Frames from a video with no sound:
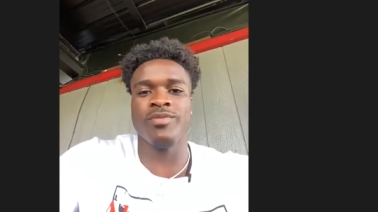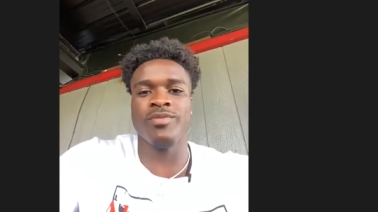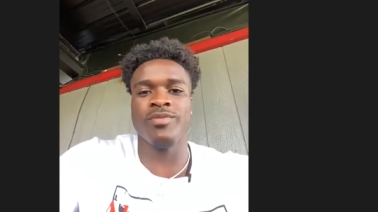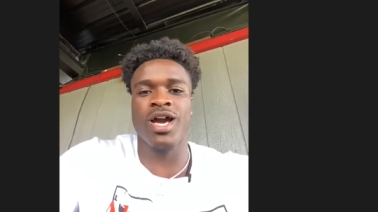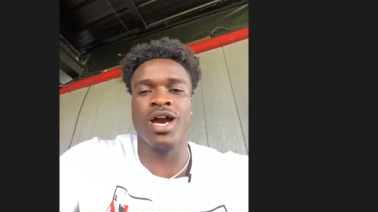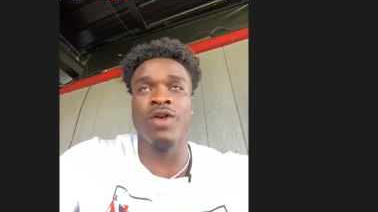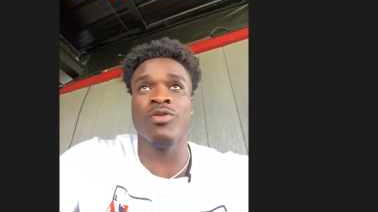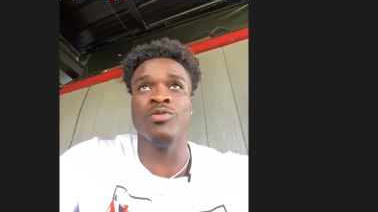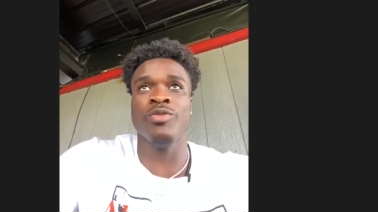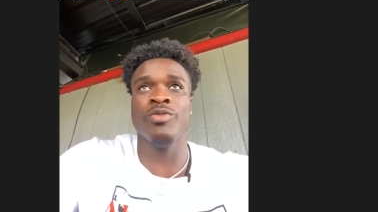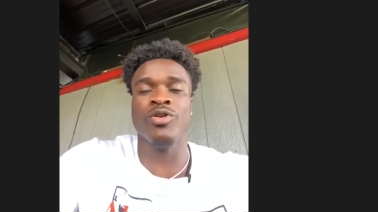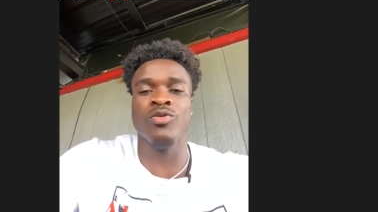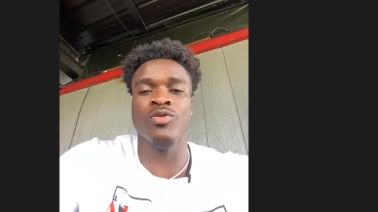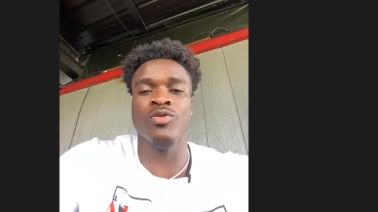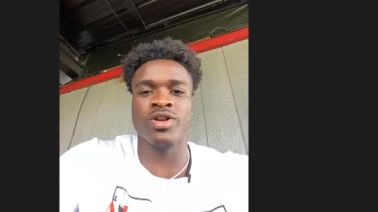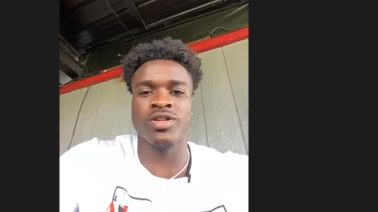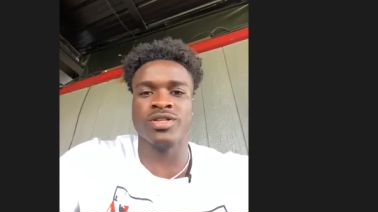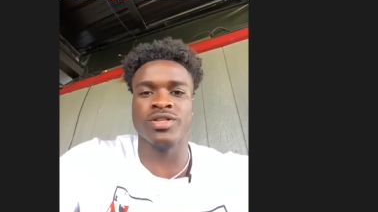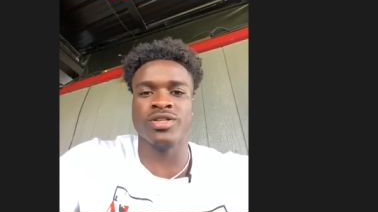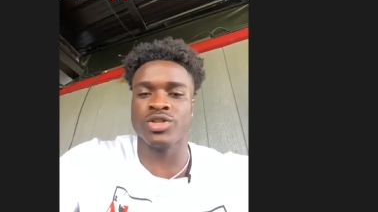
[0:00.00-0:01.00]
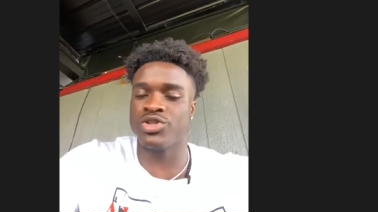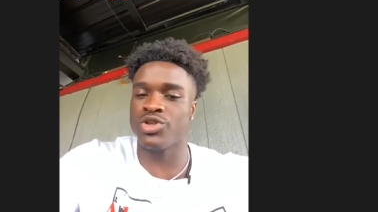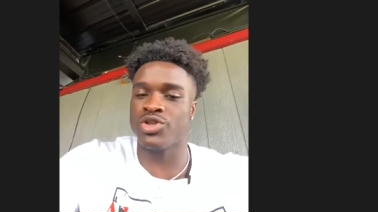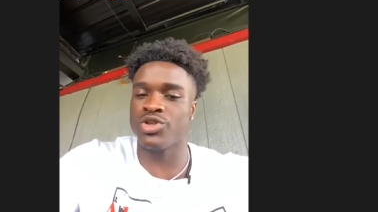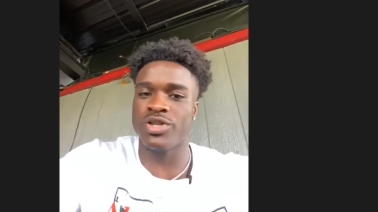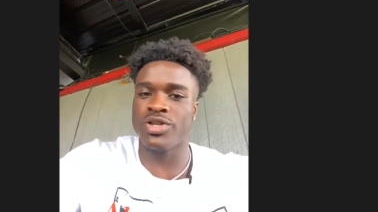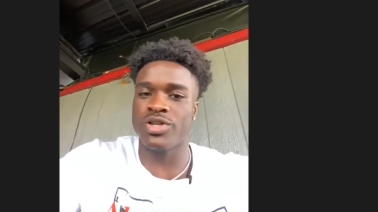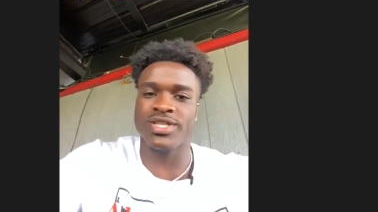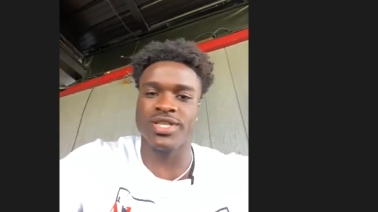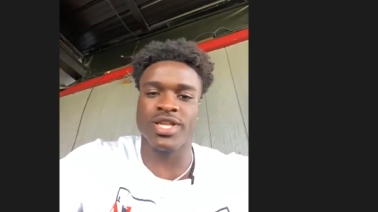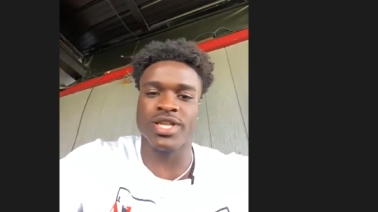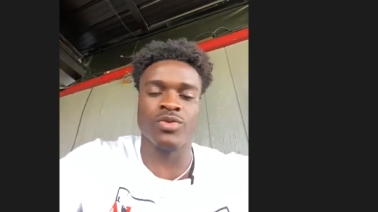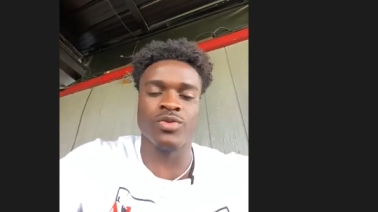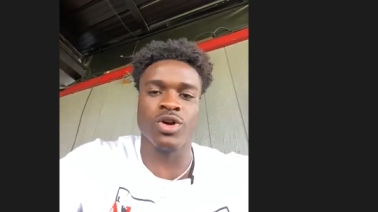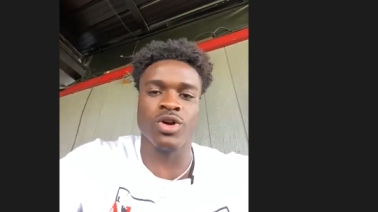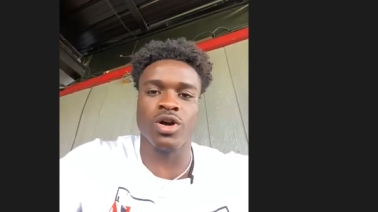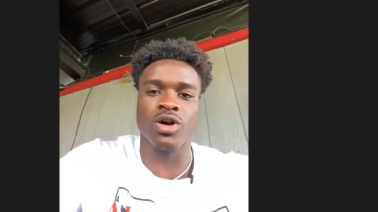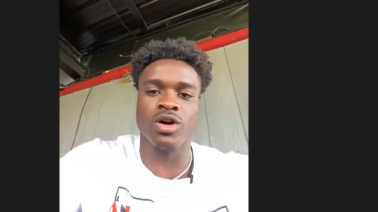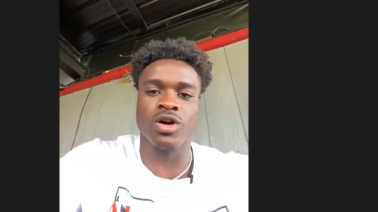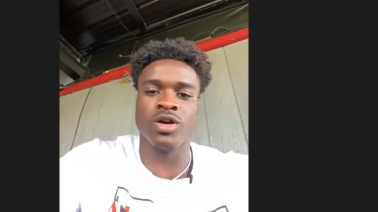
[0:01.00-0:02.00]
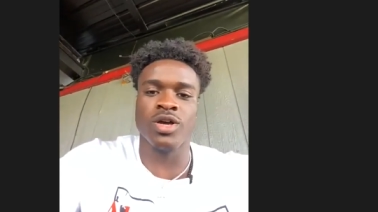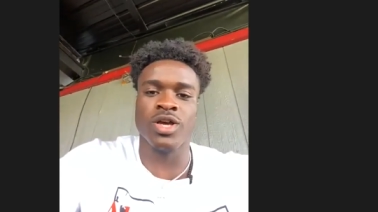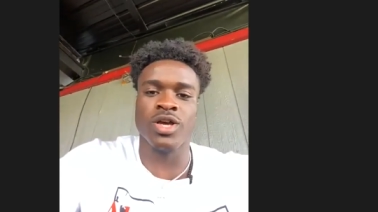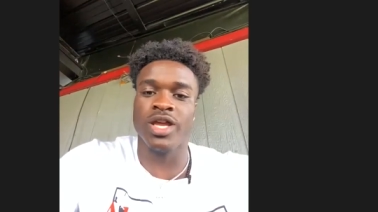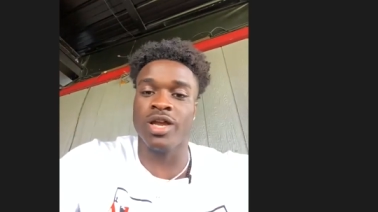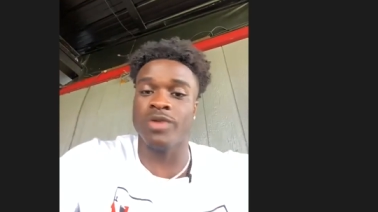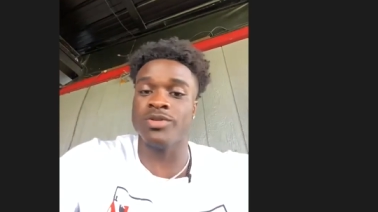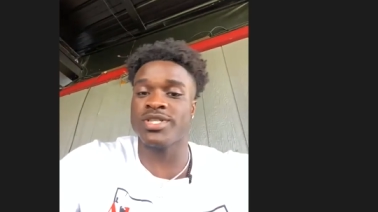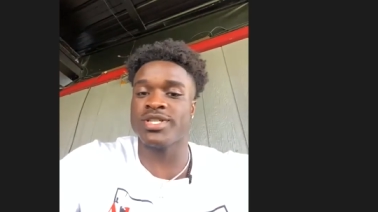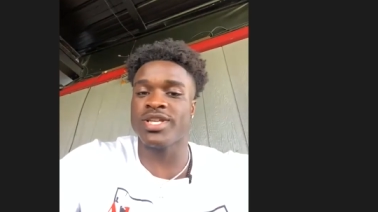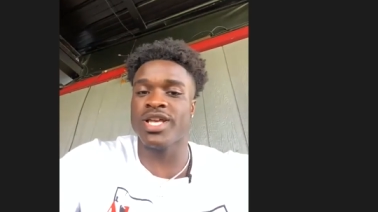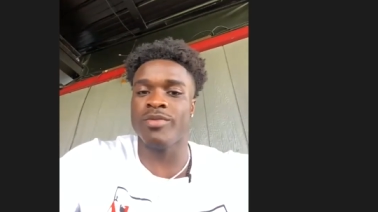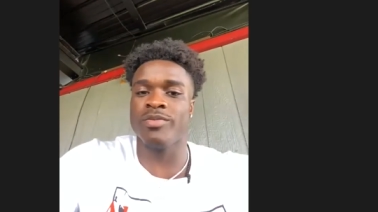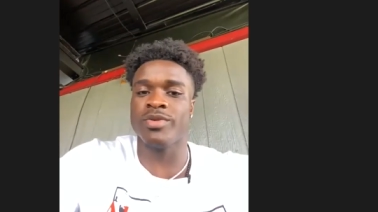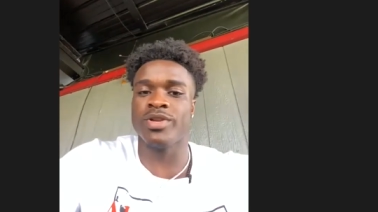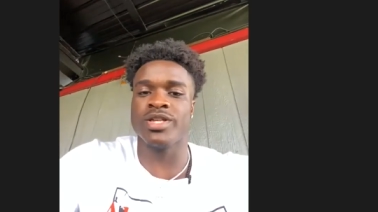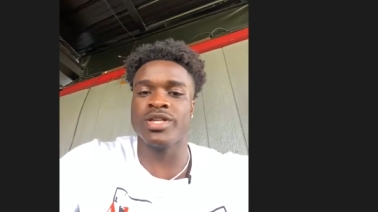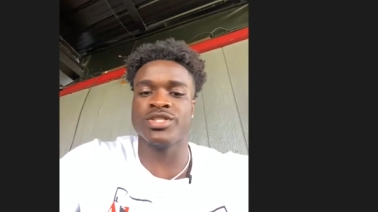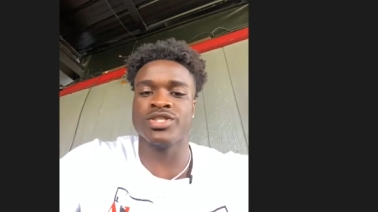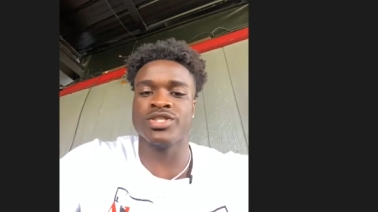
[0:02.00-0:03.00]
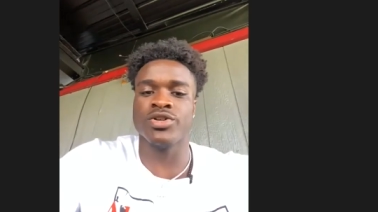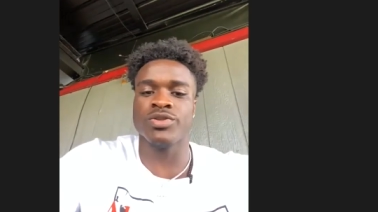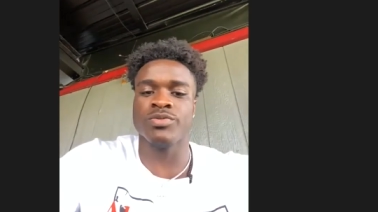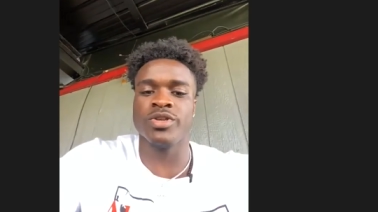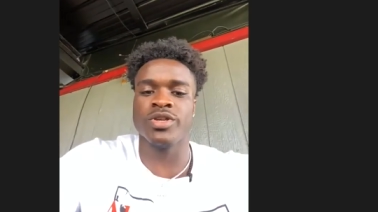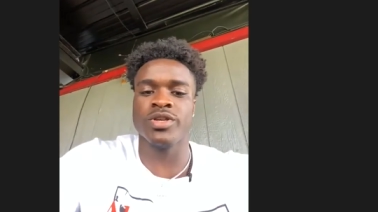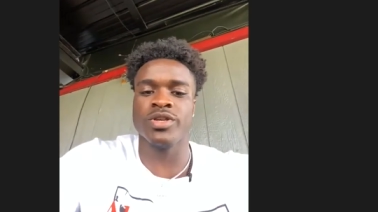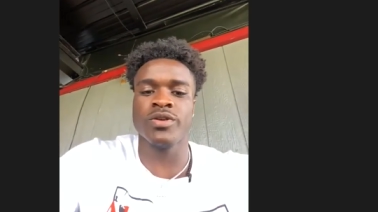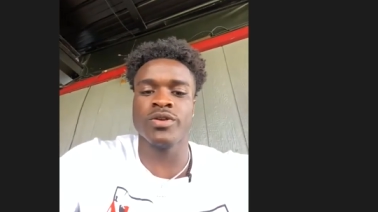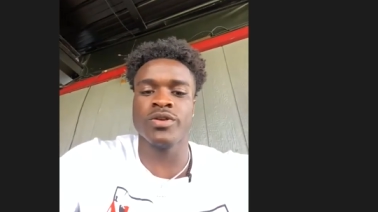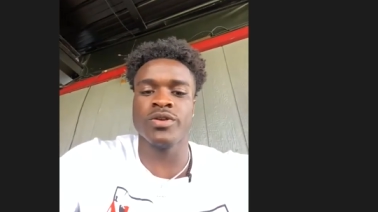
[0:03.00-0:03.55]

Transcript: that I would be one of the choices they would call. I'm just happy that they chose me.